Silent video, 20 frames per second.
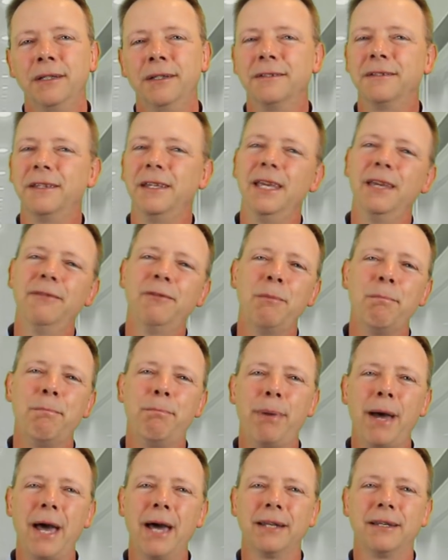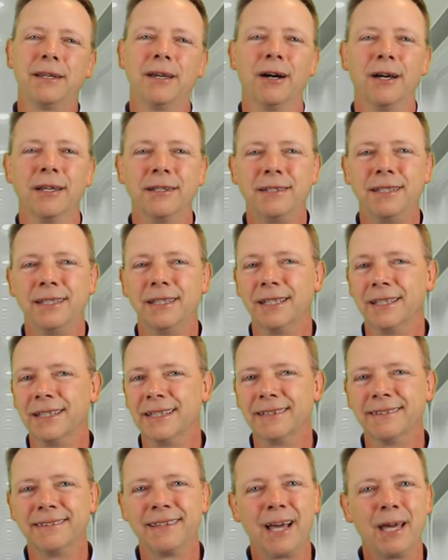You see, even bad content
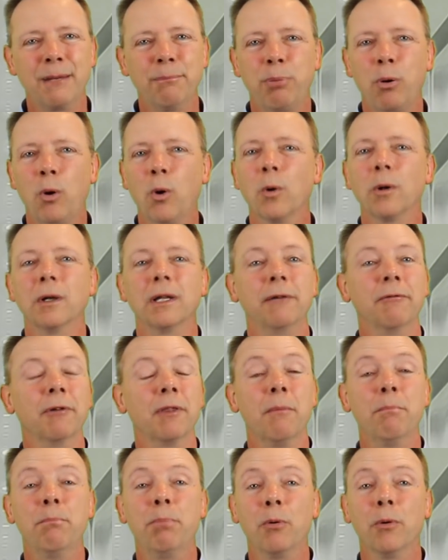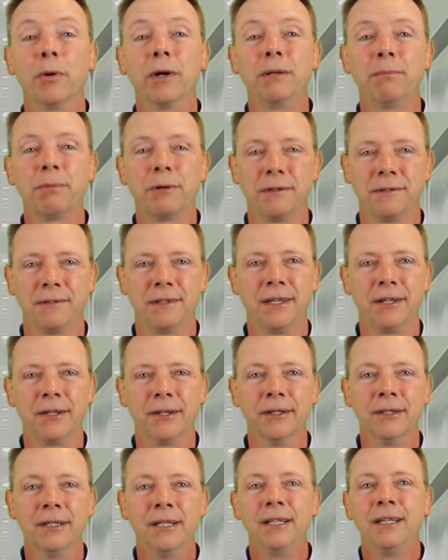designed poorly with a boring
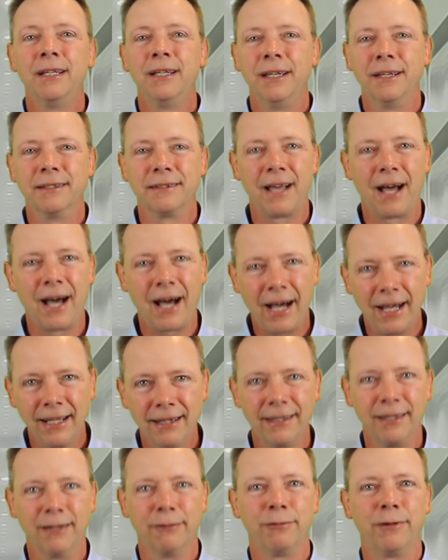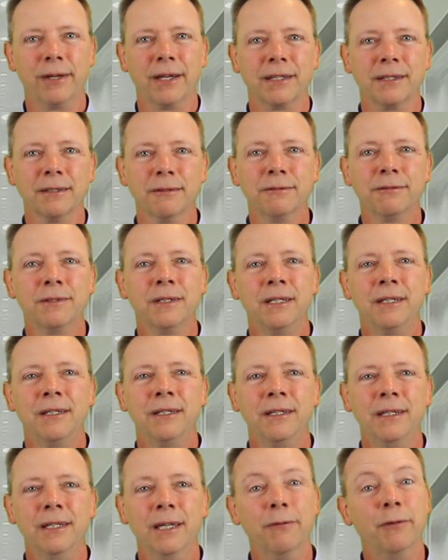presenter is highly effective
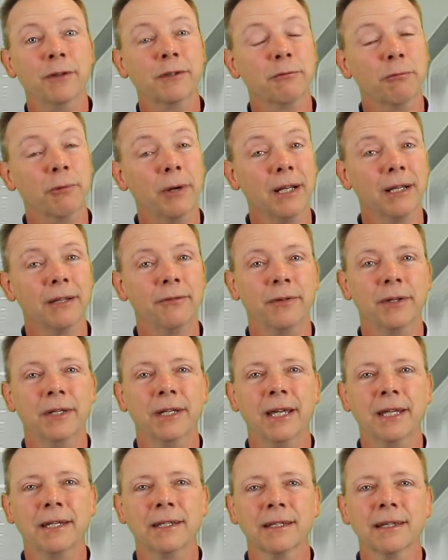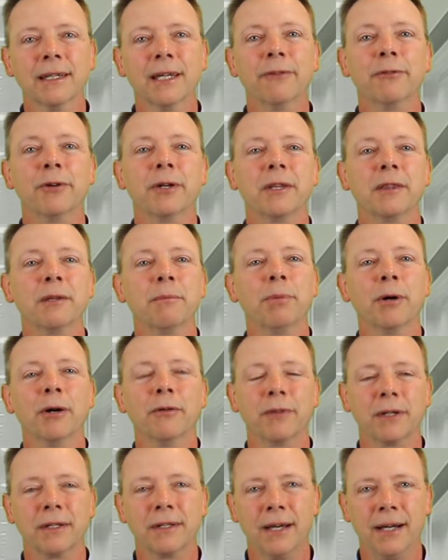if it's relevant and delivered at the
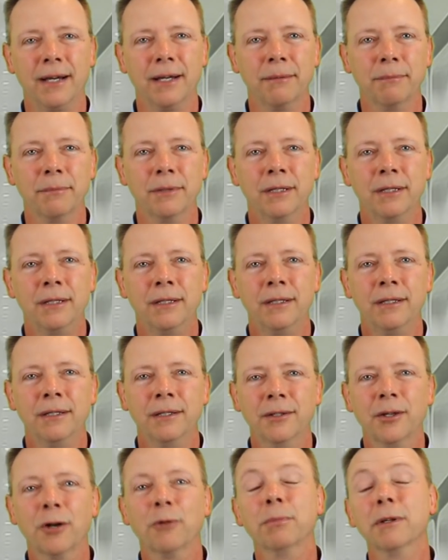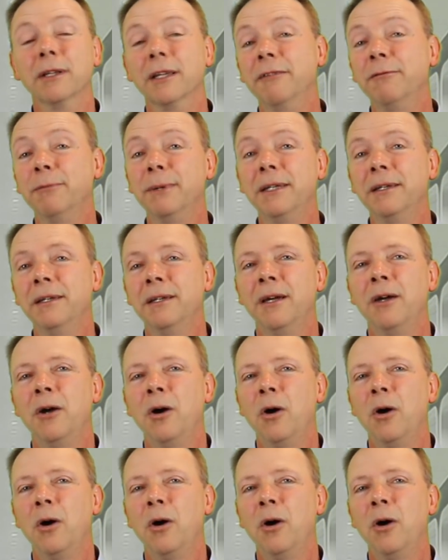perfect time. Don't believe me?